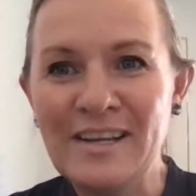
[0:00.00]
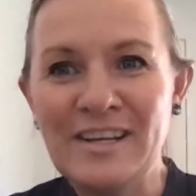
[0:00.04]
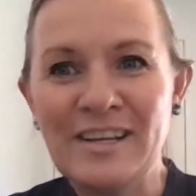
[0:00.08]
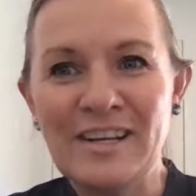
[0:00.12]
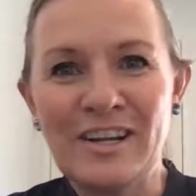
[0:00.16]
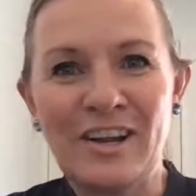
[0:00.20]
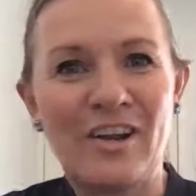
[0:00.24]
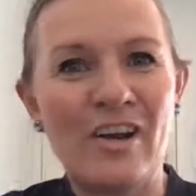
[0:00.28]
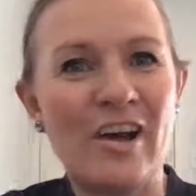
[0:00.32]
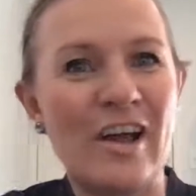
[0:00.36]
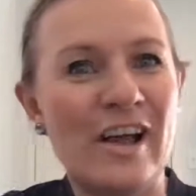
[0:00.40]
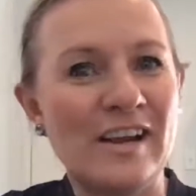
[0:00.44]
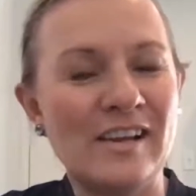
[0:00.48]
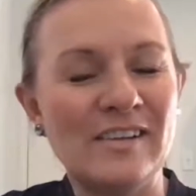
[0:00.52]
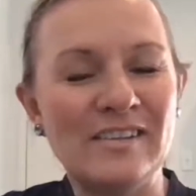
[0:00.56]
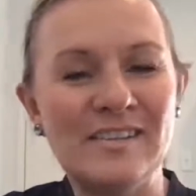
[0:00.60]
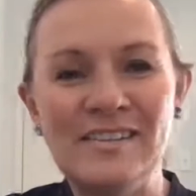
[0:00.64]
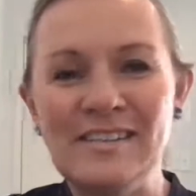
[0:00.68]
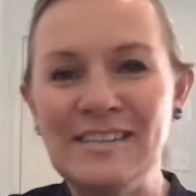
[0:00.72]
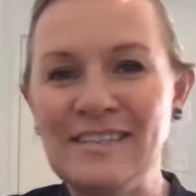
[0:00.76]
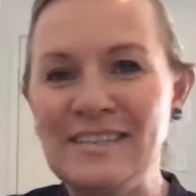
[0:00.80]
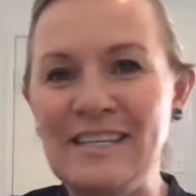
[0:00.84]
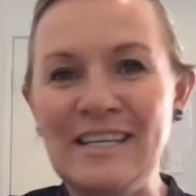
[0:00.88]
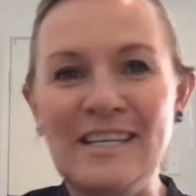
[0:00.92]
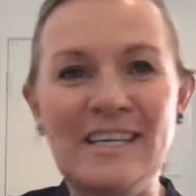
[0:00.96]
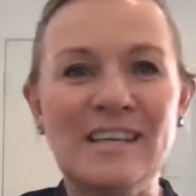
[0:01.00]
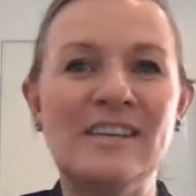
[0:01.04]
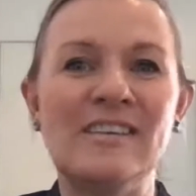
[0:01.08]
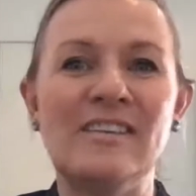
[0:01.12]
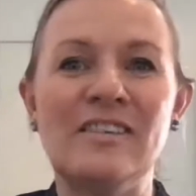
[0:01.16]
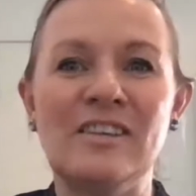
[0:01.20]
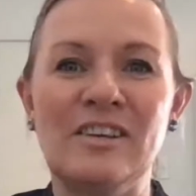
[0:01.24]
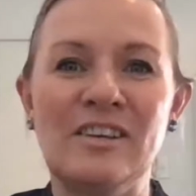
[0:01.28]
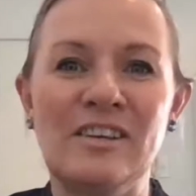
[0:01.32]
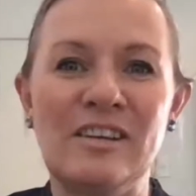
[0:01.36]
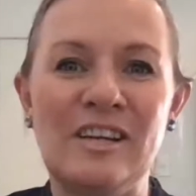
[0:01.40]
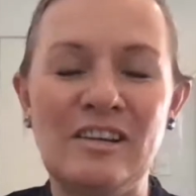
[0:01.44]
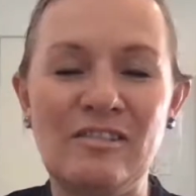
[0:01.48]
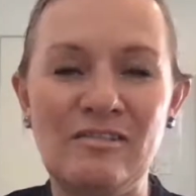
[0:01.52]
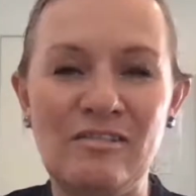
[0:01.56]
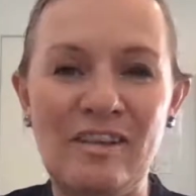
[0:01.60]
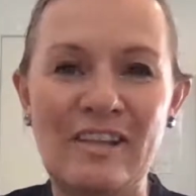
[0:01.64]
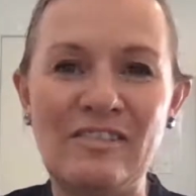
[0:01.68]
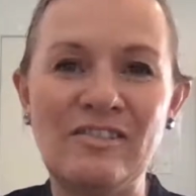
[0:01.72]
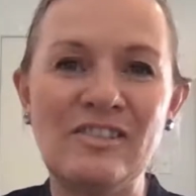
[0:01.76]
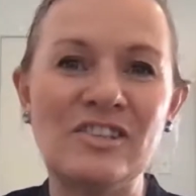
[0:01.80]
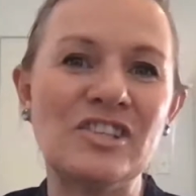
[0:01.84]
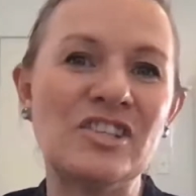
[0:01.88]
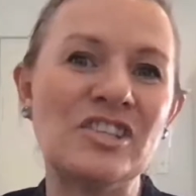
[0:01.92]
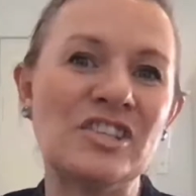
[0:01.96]
kind of steer and
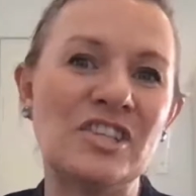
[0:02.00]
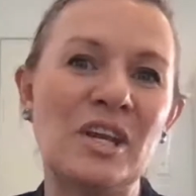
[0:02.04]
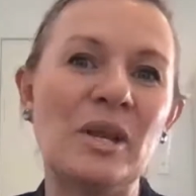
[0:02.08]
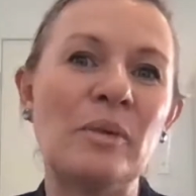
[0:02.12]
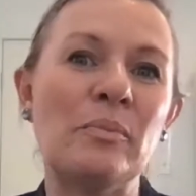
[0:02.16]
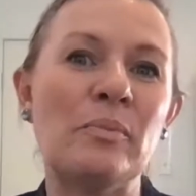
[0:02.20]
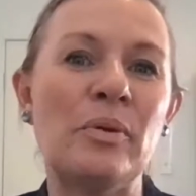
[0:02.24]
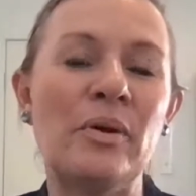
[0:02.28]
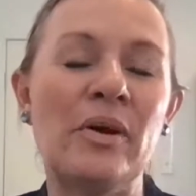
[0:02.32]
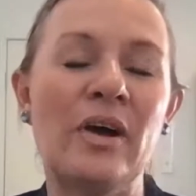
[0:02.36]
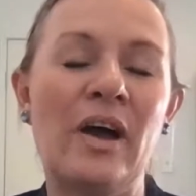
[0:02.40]
run the ship.